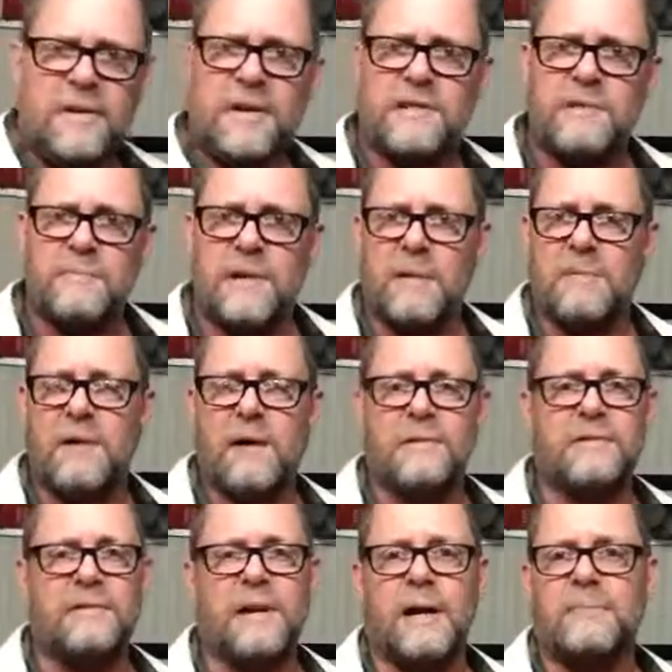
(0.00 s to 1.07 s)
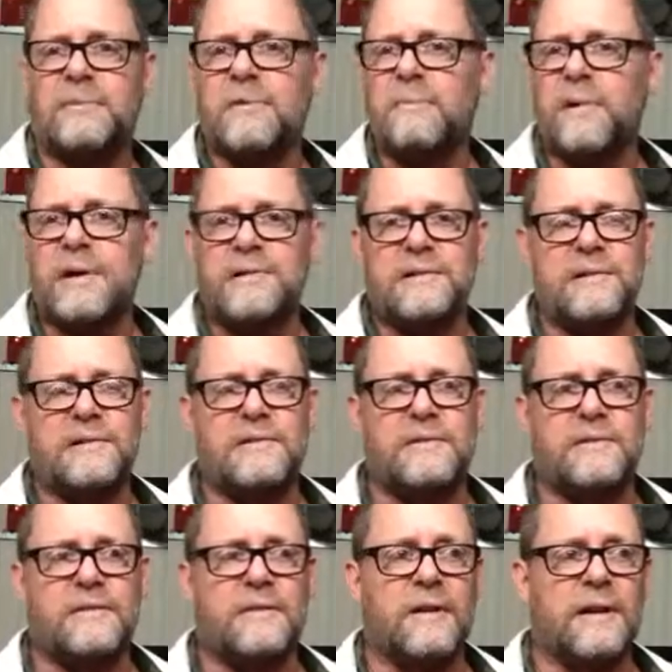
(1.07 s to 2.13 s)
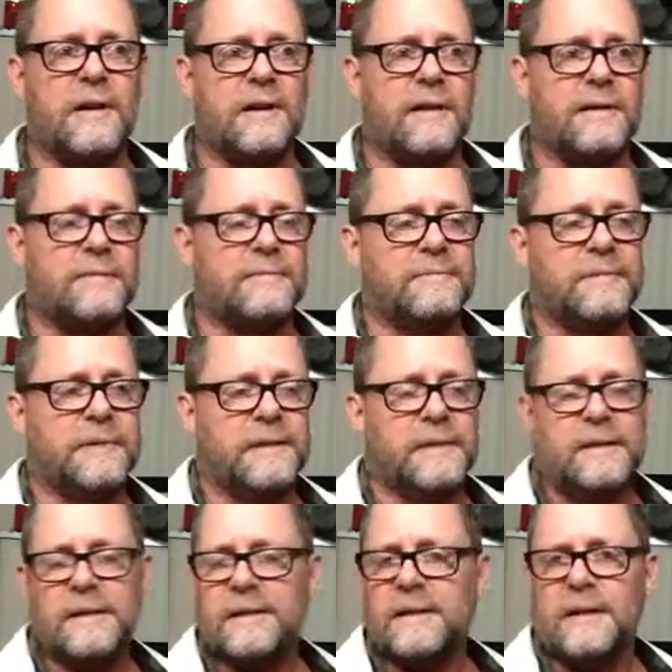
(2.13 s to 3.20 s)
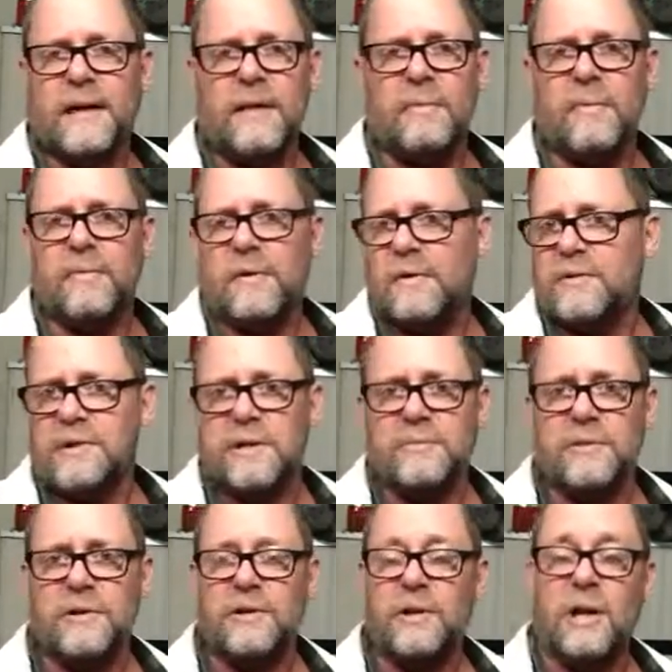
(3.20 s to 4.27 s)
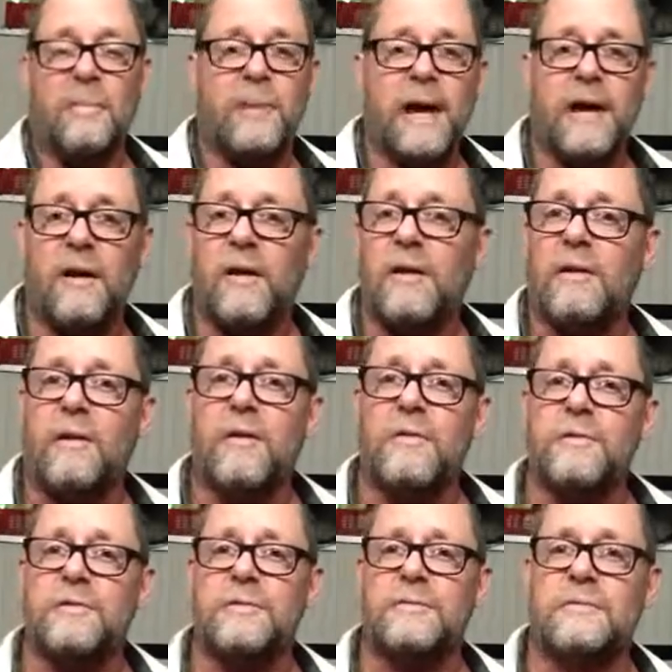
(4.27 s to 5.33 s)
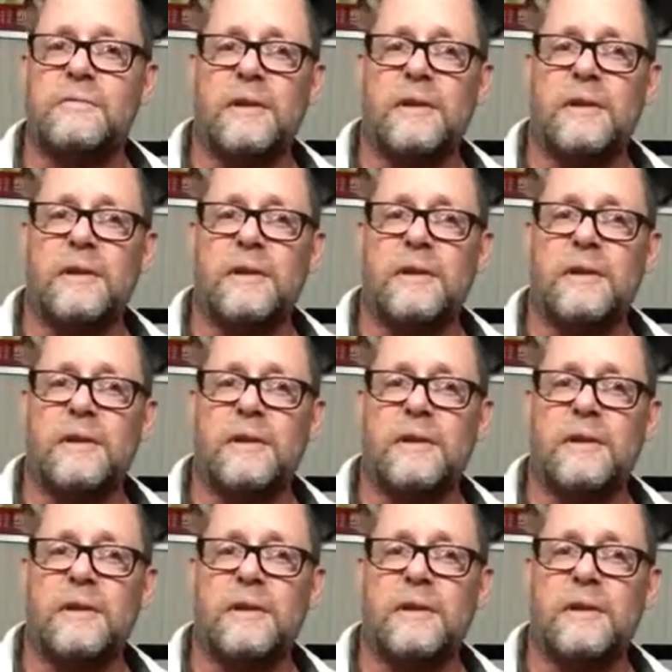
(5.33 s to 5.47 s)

you get some come along straps or bungees, or they're cheap too. You can buy it all at Lowe's.